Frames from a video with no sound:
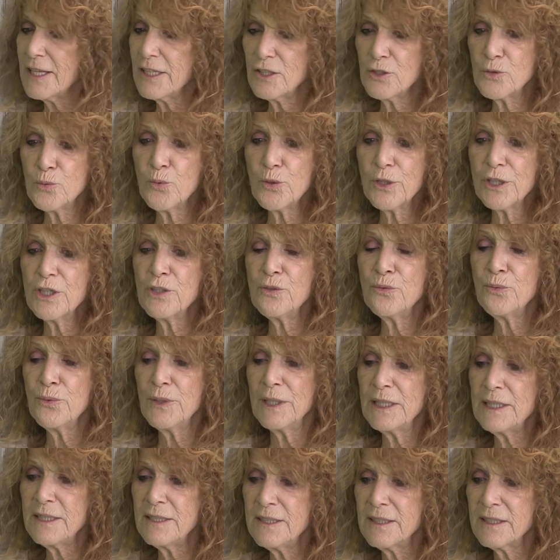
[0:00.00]
it is working
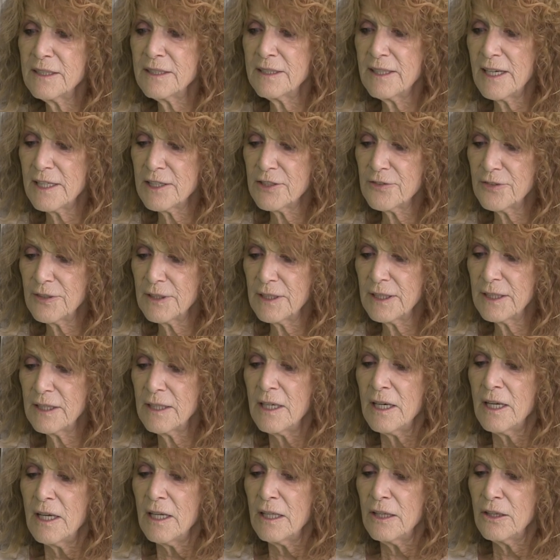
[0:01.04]
really successfully.
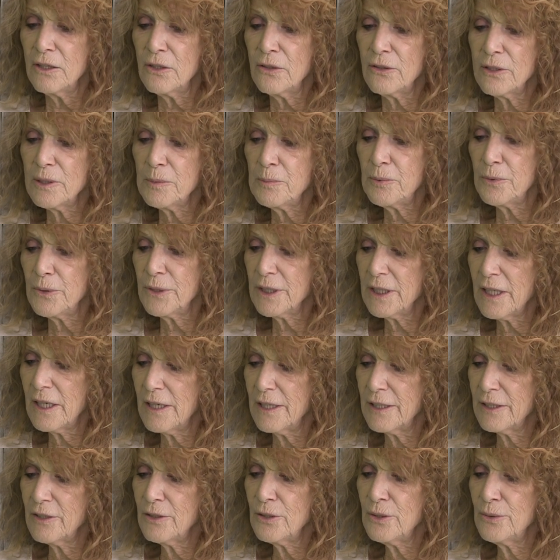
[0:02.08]
Laura
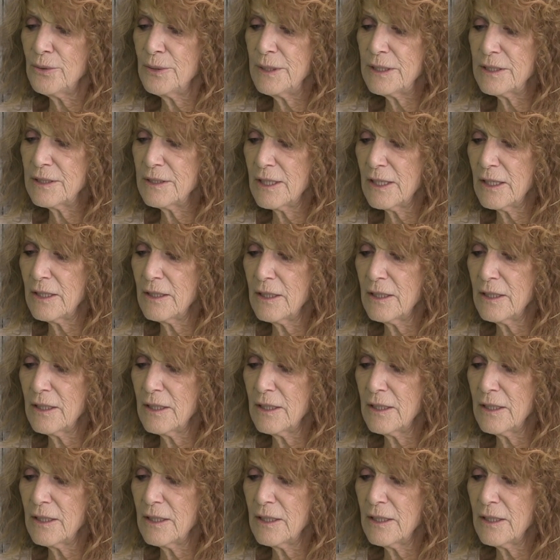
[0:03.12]
Borghardt, who is